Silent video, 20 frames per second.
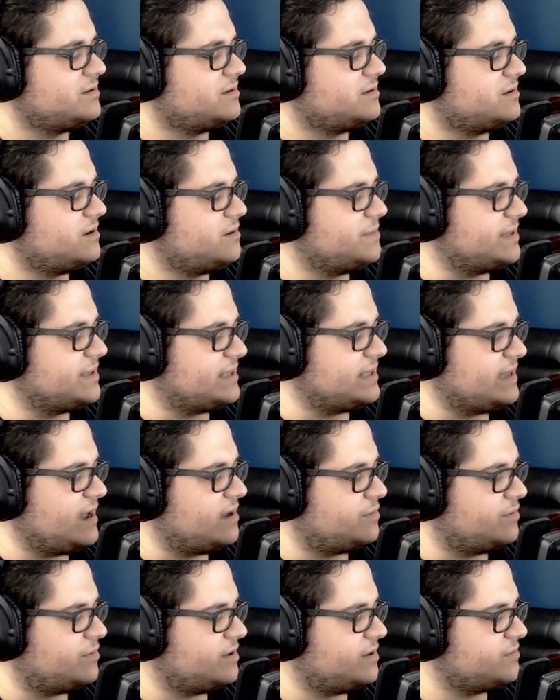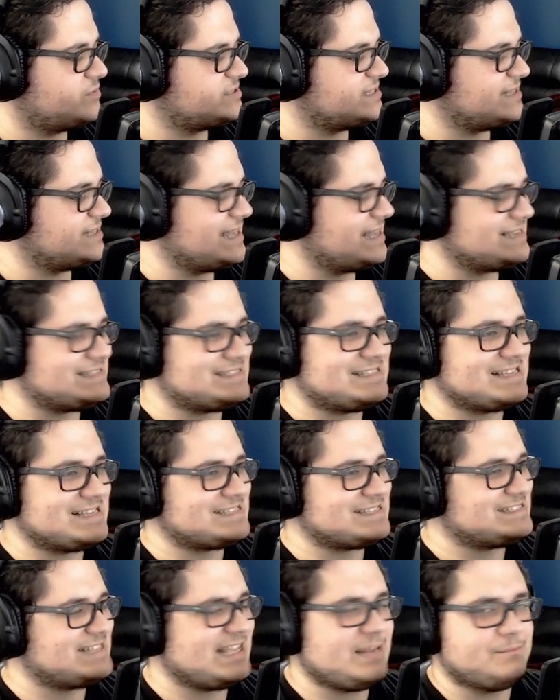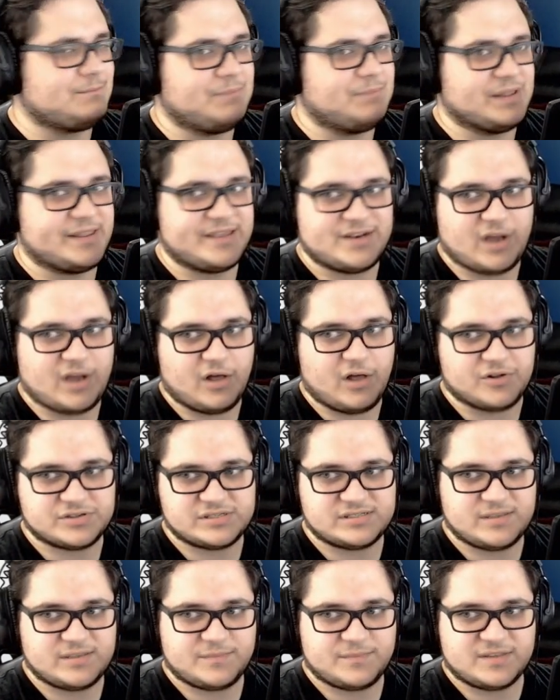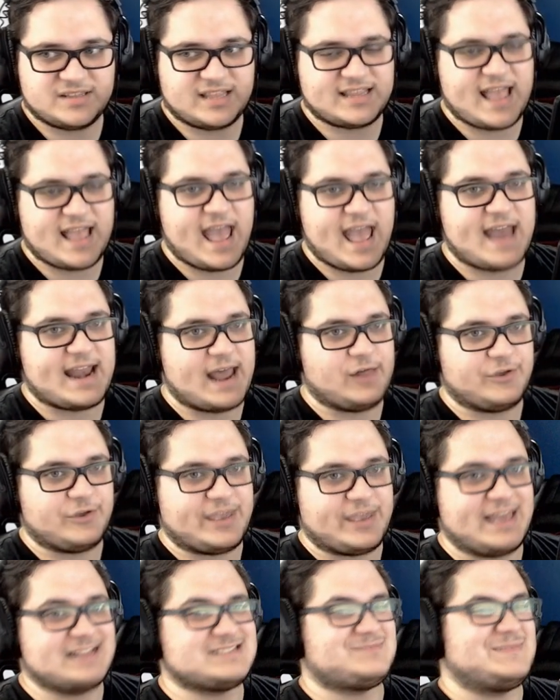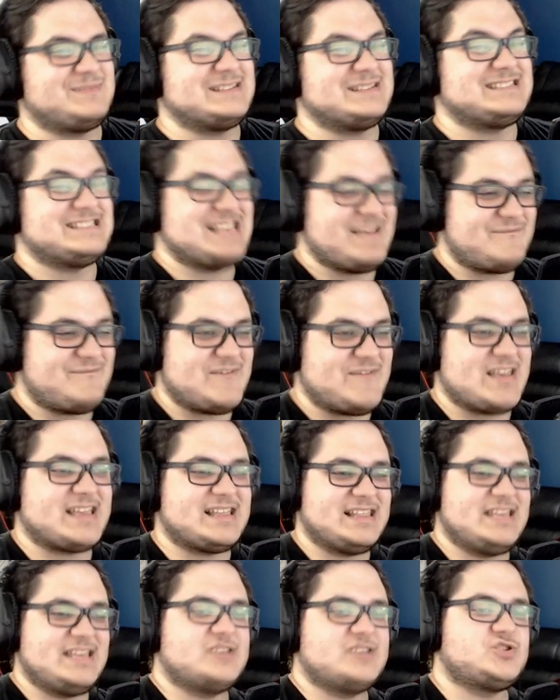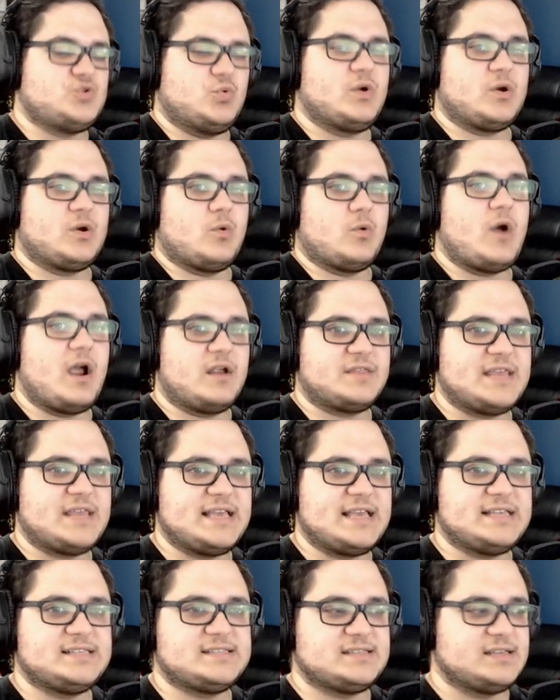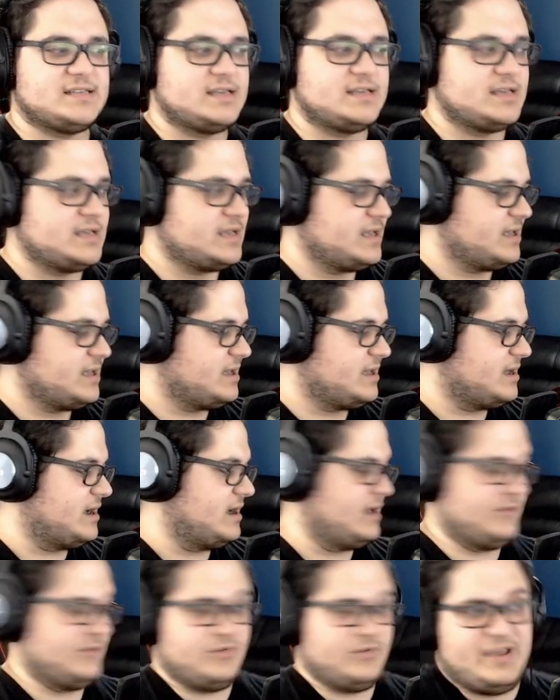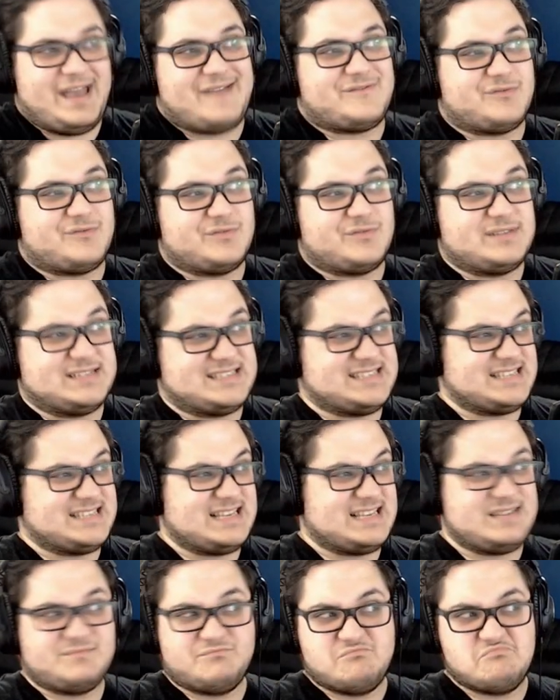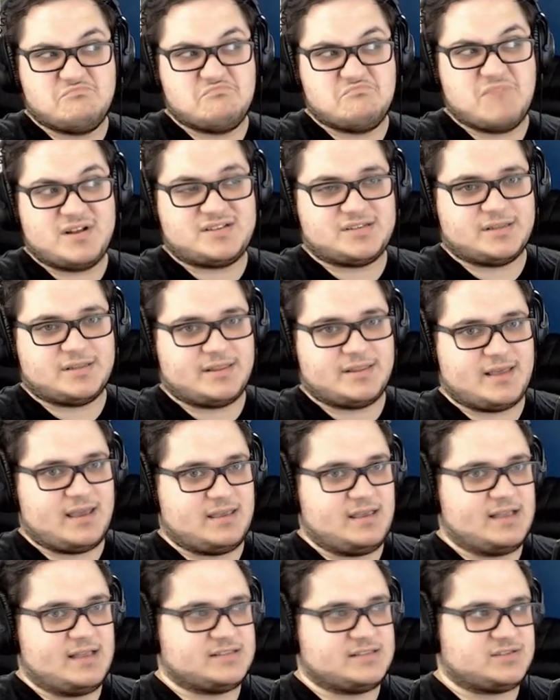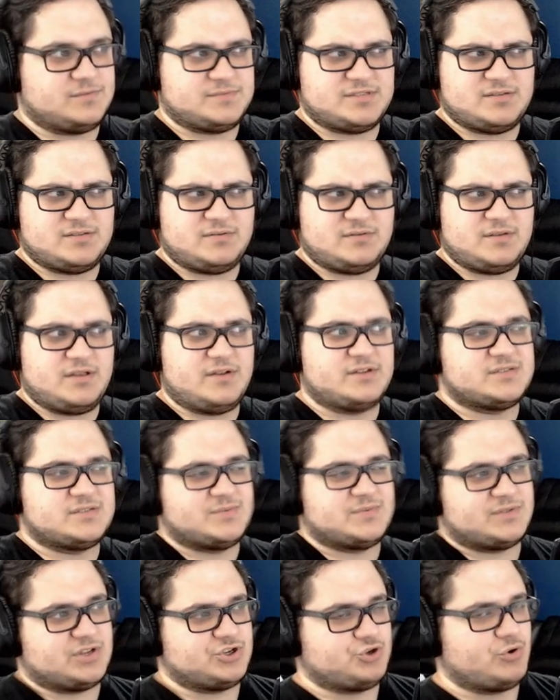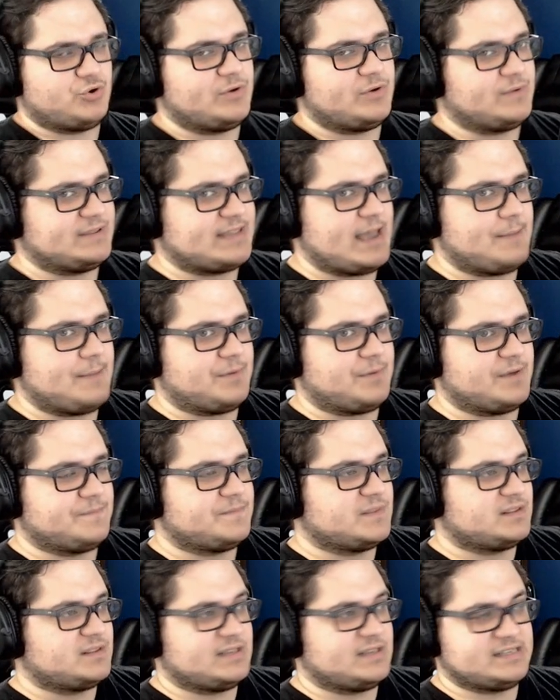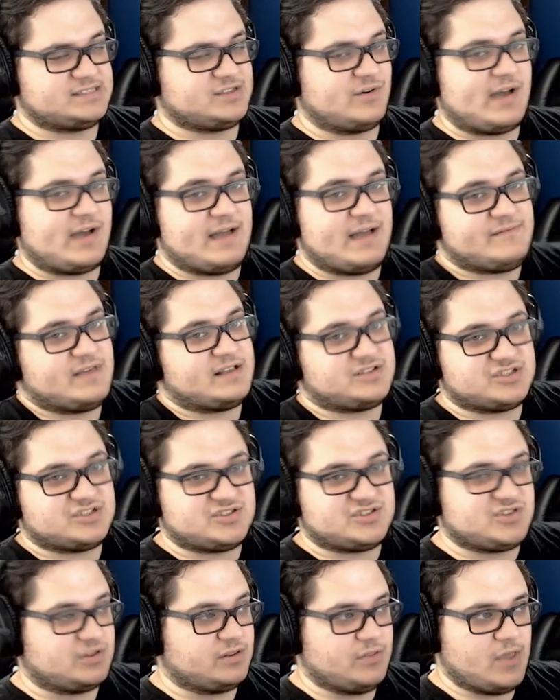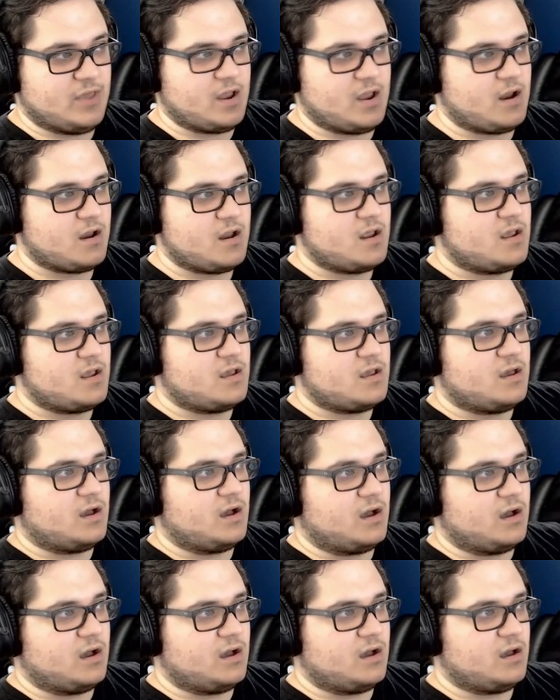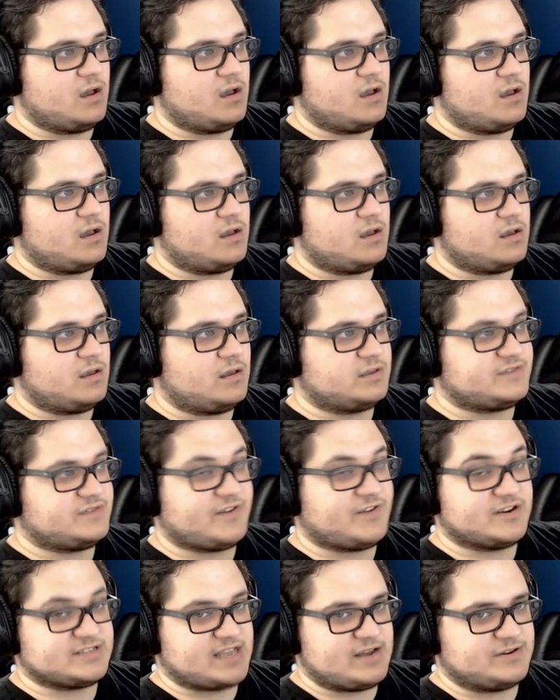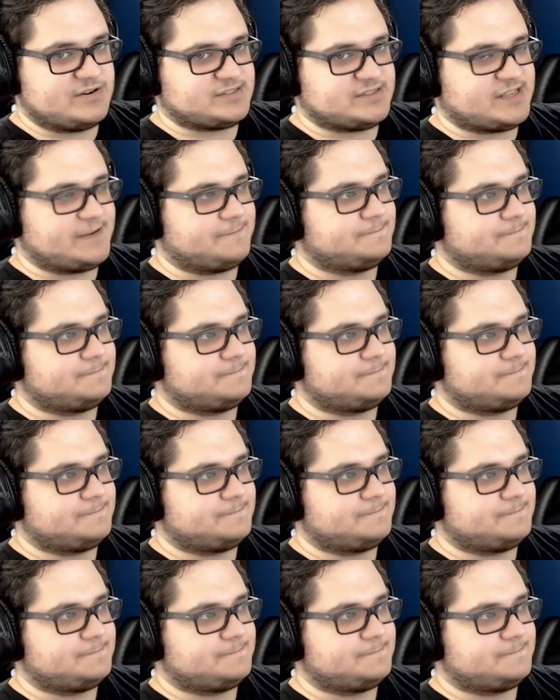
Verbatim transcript: oh my God, what was it, like $16 billion or something that they had allocated specifically to acquire things? And we haven't really seen much of that yet, so I'm still curious what they're doing with that. But they still have that just chilling there, as far as I understand.